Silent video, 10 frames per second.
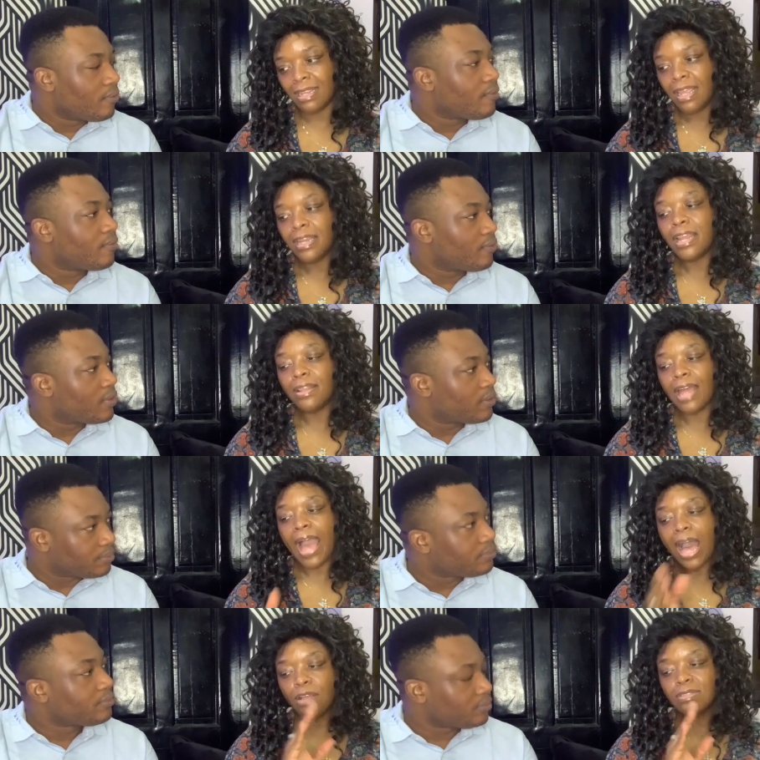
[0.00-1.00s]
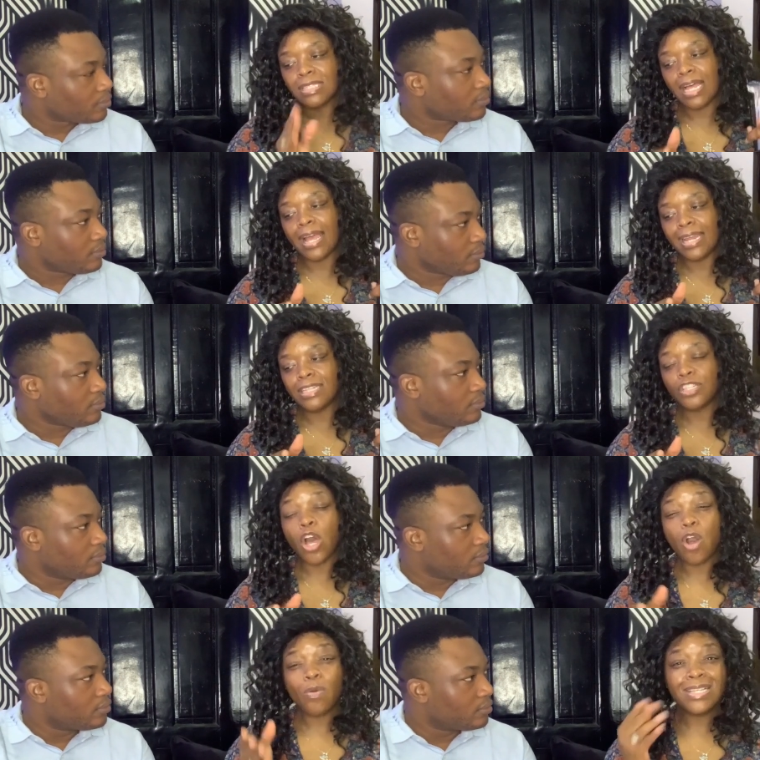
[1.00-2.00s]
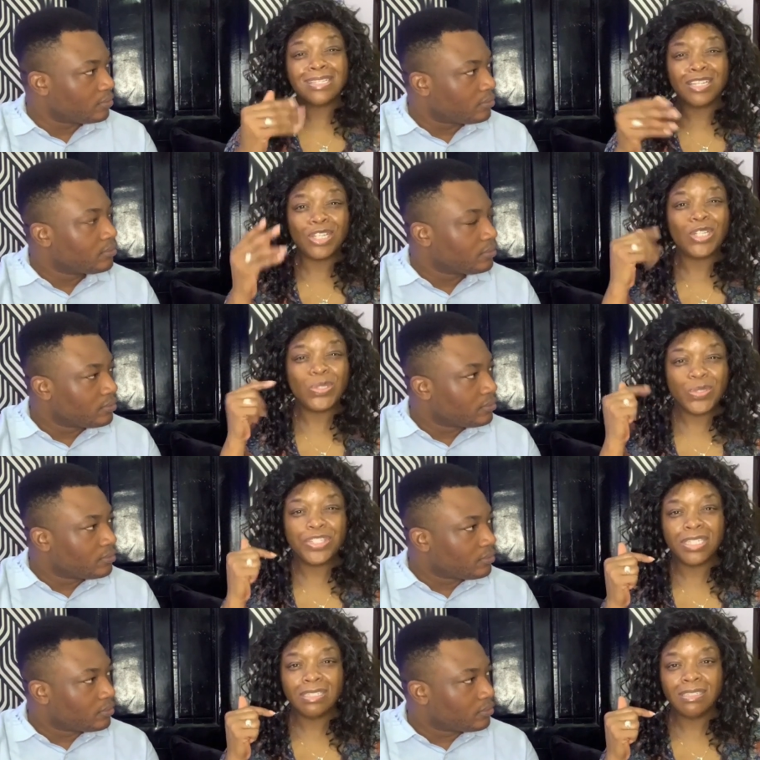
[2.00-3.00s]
Speaker 1: Mm -hmm. Now the outside is always a delusion.